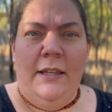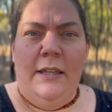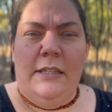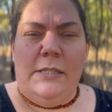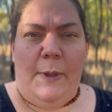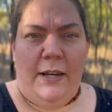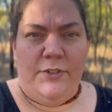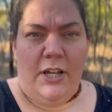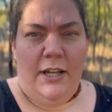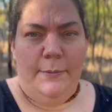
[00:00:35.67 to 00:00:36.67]
span of
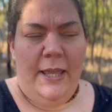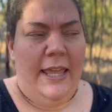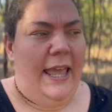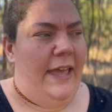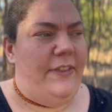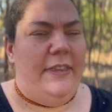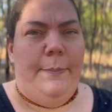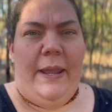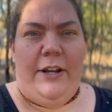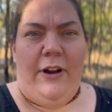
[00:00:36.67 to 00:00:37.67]
time, and then they
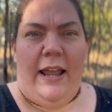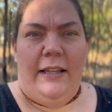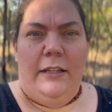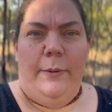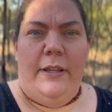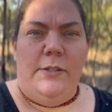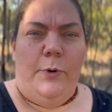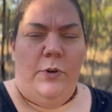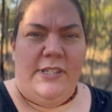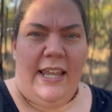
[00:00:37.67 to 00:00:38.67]
peter out a little bit
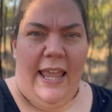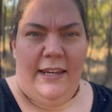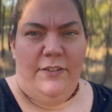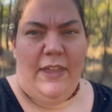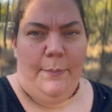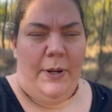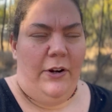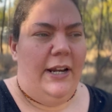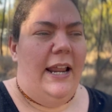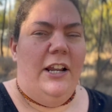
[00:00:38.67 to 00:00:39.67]
towards the end of that
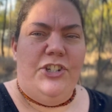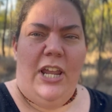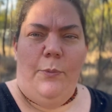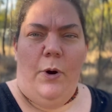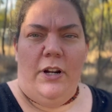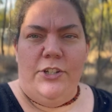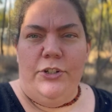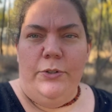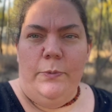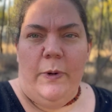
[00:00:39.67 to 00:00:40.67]
period, and I share what I
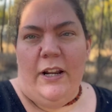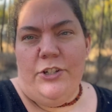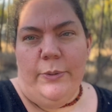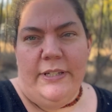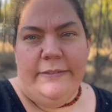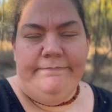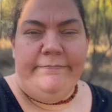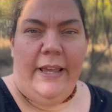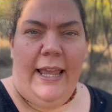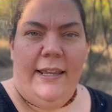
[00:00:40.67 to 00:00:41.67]
do when I do it,
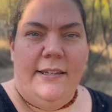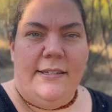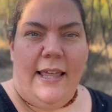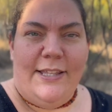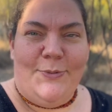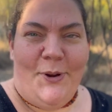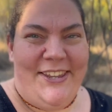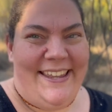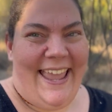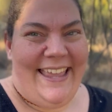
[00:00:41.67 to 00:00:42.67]
and that's what
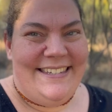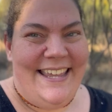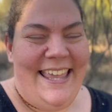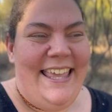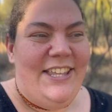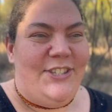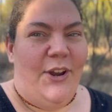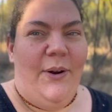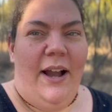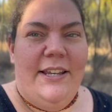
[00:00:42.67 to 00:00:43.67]
you get.
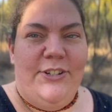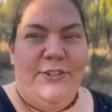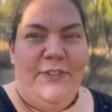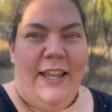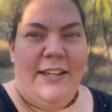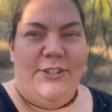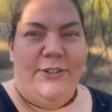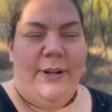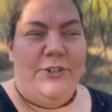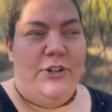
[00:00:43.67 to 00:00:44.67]
So I do forget
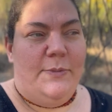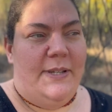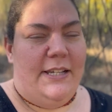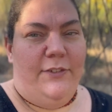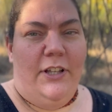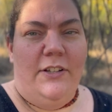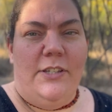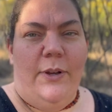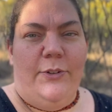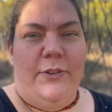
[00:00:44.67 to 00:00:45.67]
to introduce myself a lot,
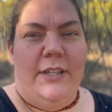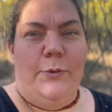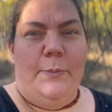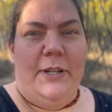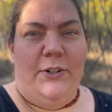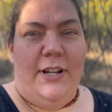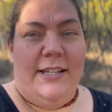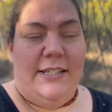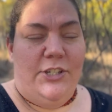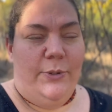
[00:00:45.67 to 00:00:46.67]
so I thought that it would be a good
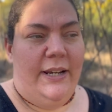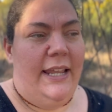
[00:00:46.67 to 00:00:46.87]
idea to do it.